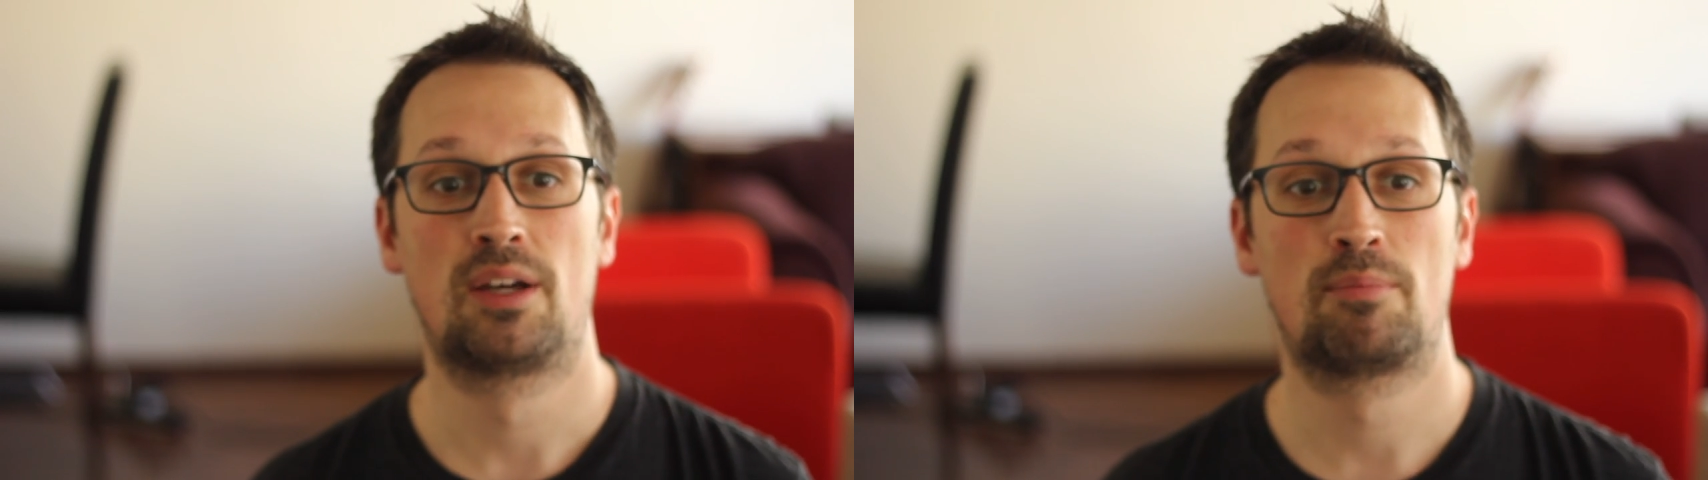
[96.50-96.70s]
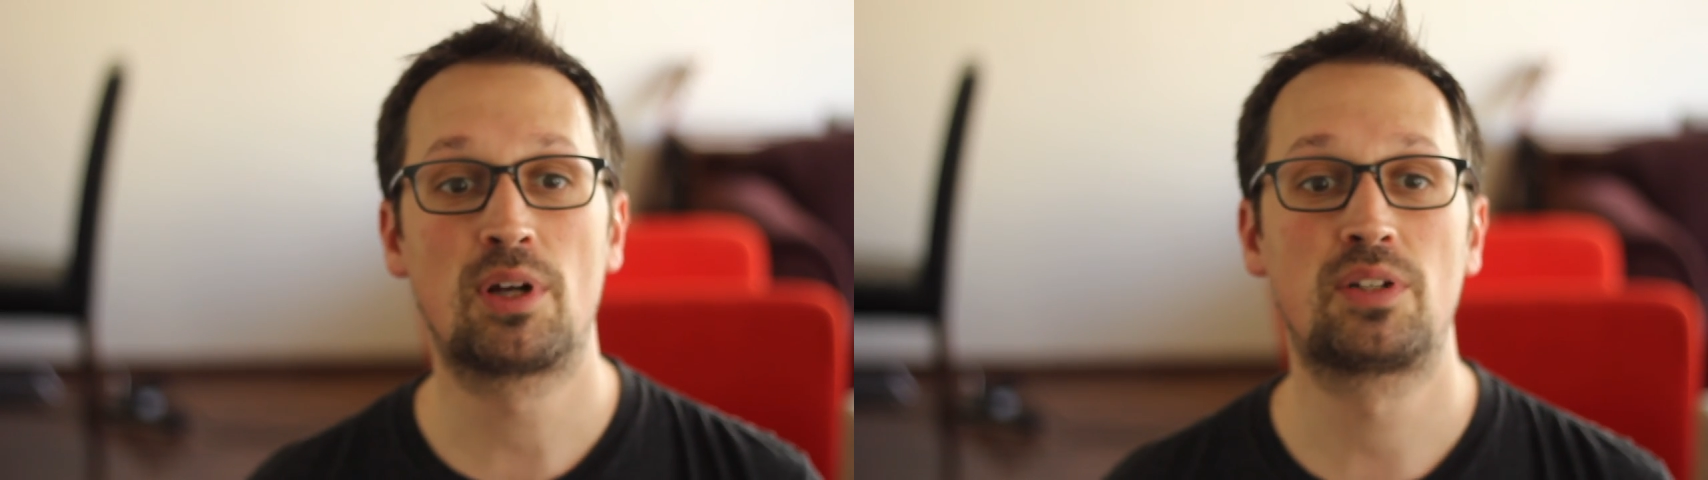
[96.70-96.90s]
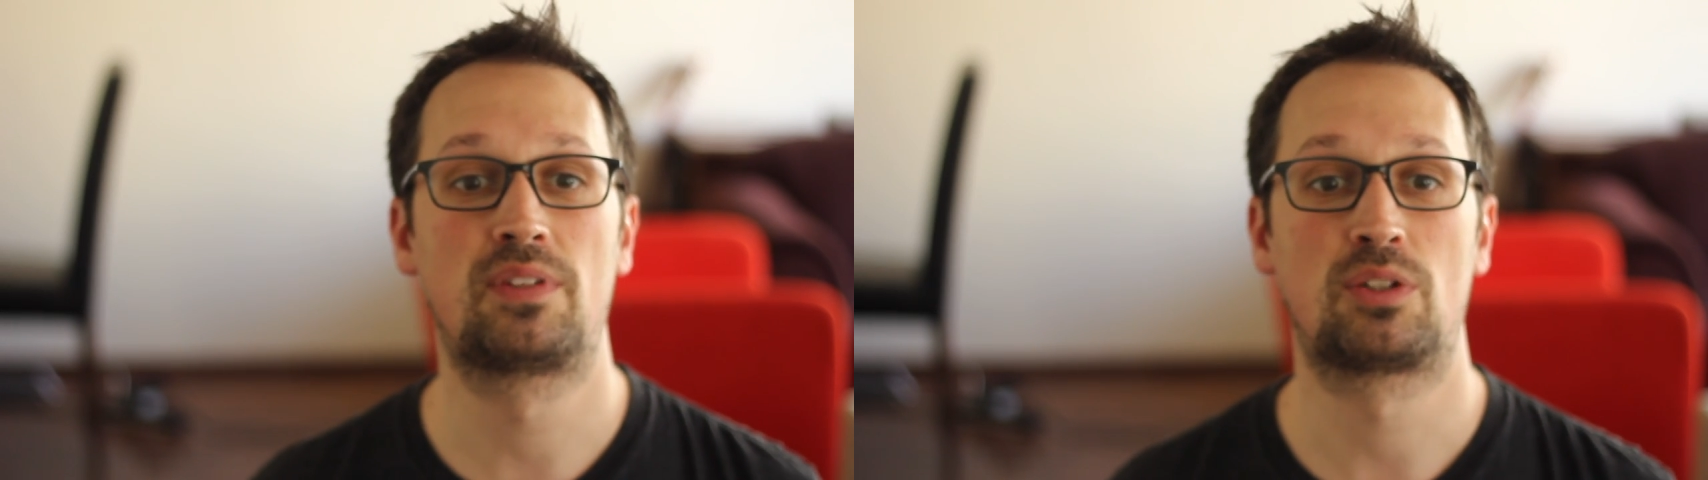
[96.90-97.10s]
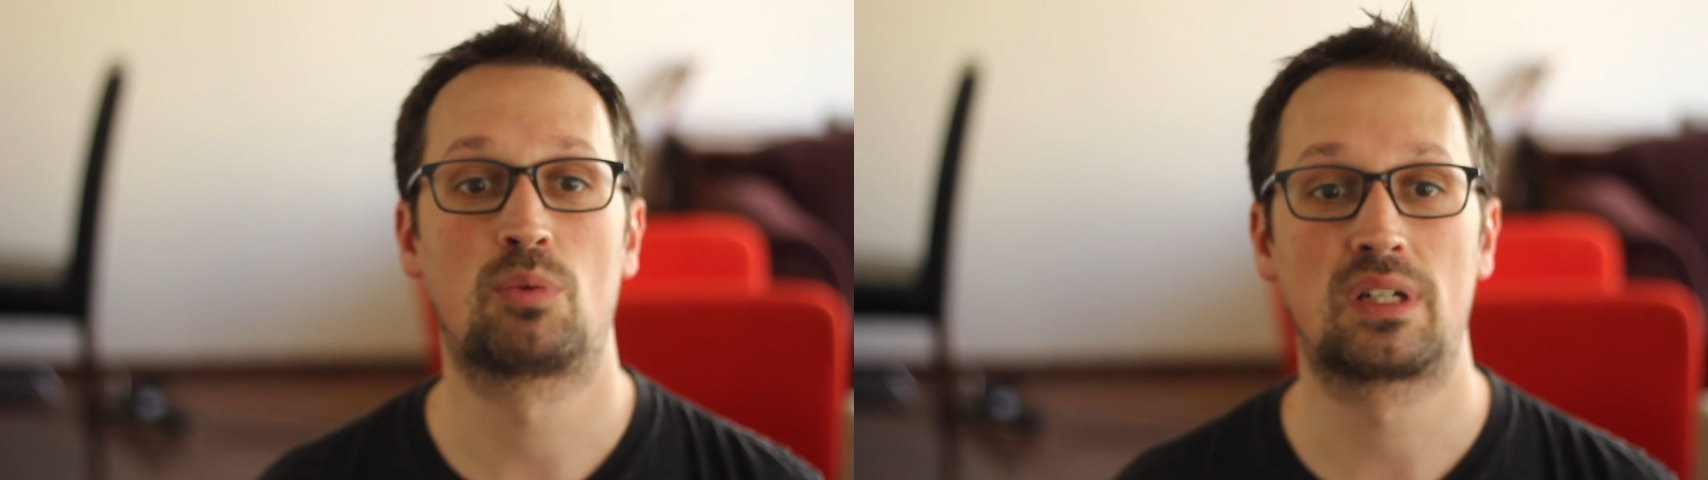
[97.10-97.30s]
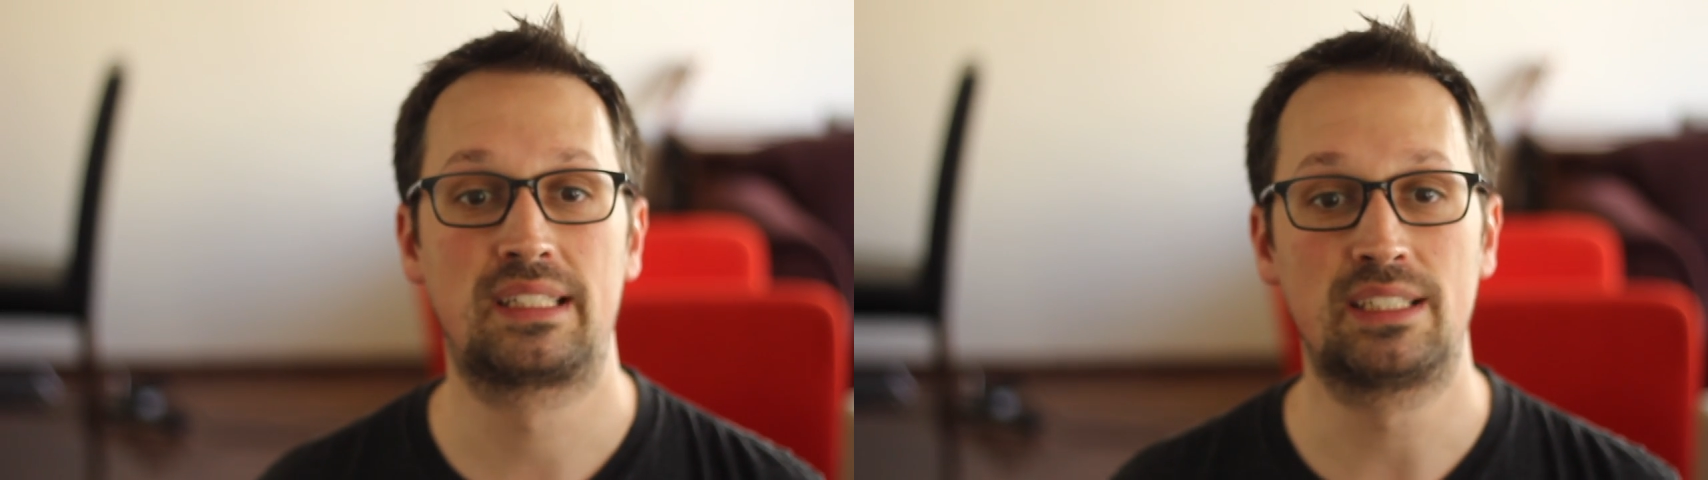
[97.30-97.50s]
Much of this
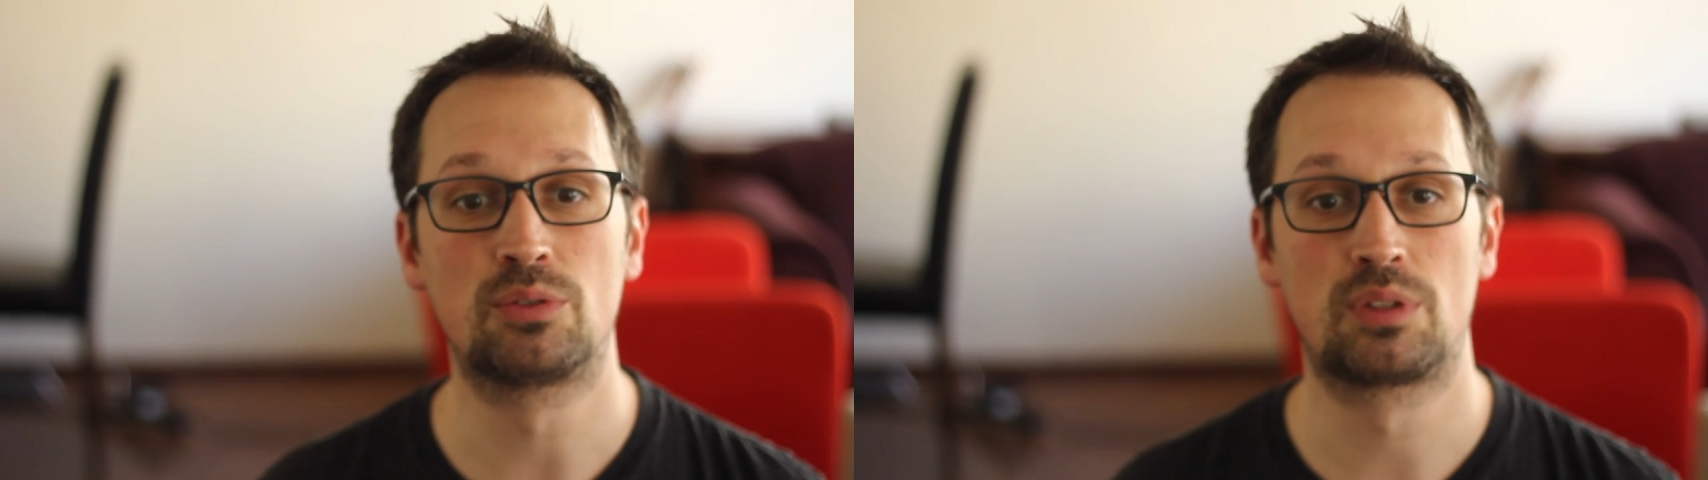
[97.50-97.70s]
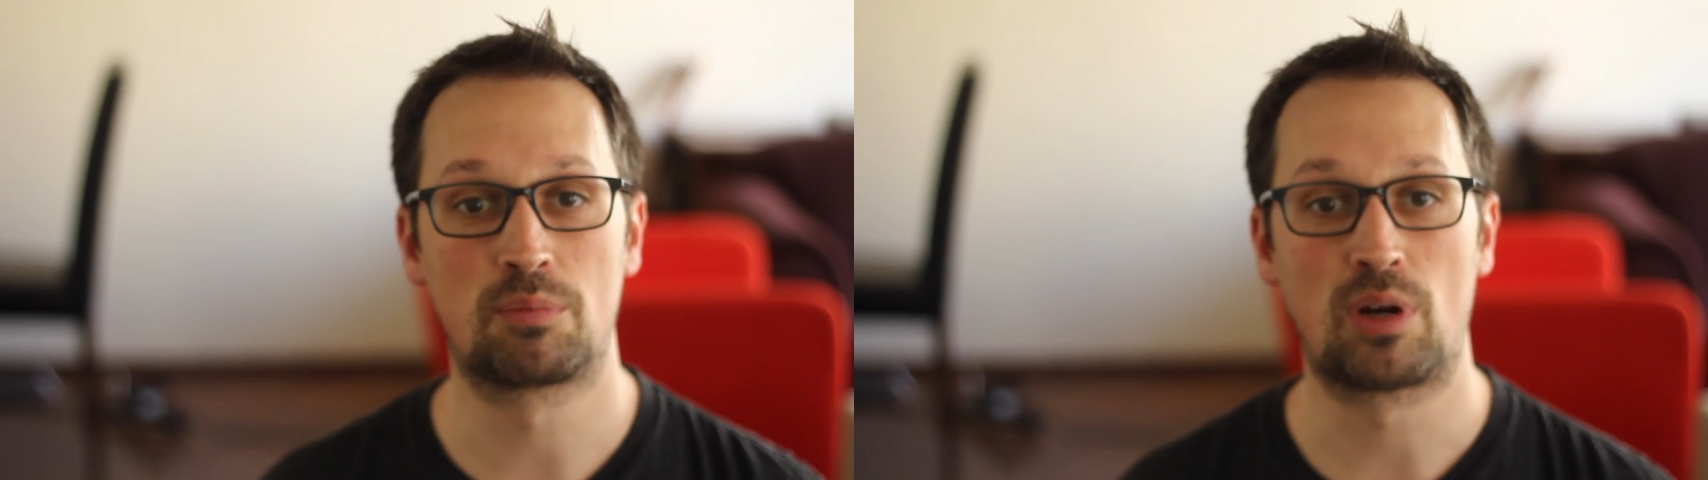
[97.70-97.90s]
work deals with the